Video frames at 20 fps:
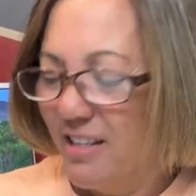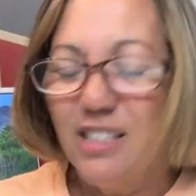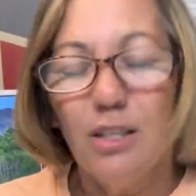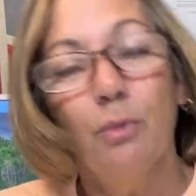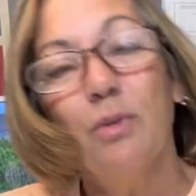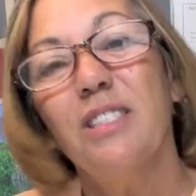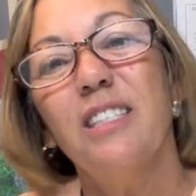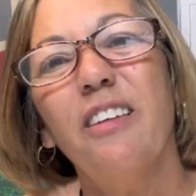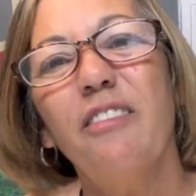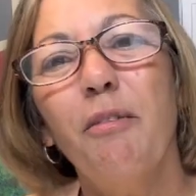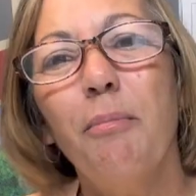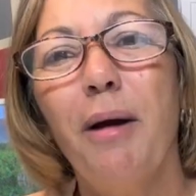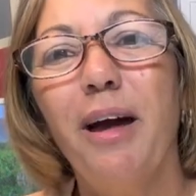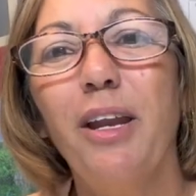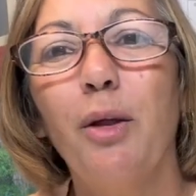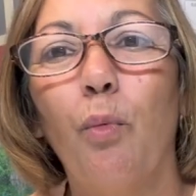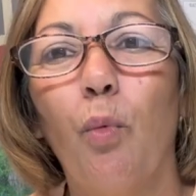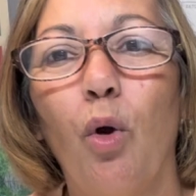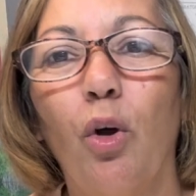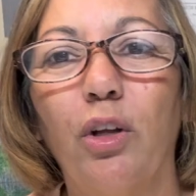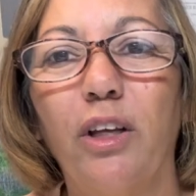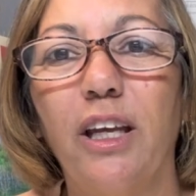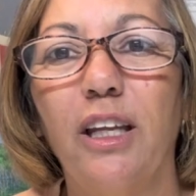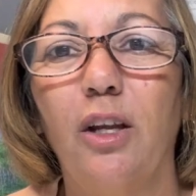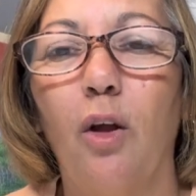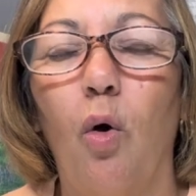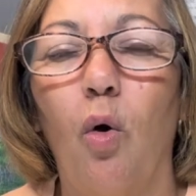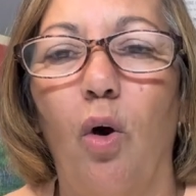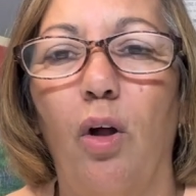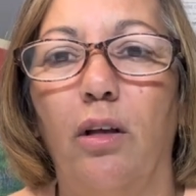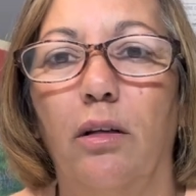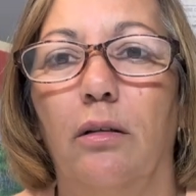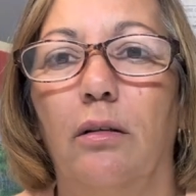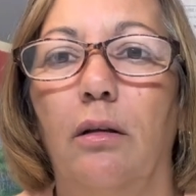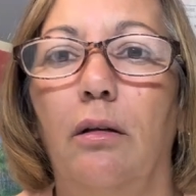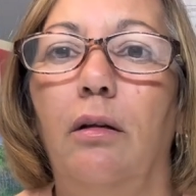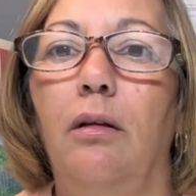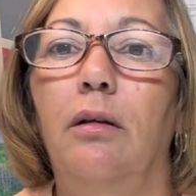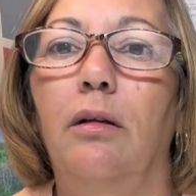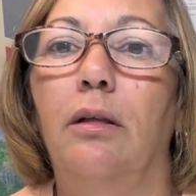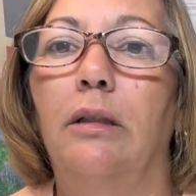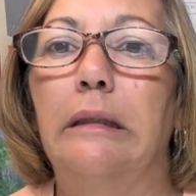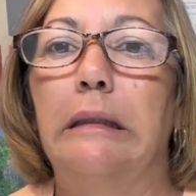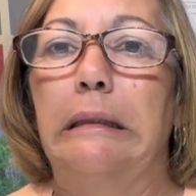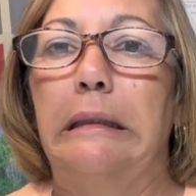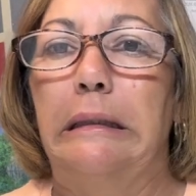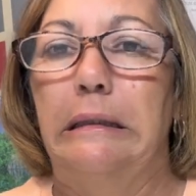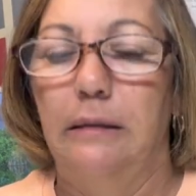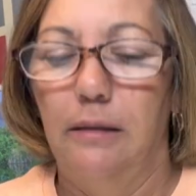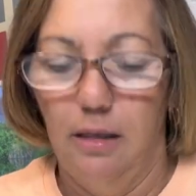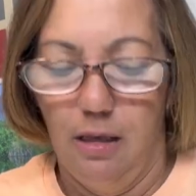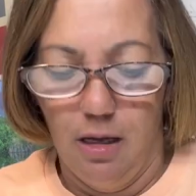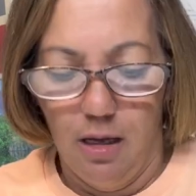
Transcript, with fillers: so what's everybody working on Ugh.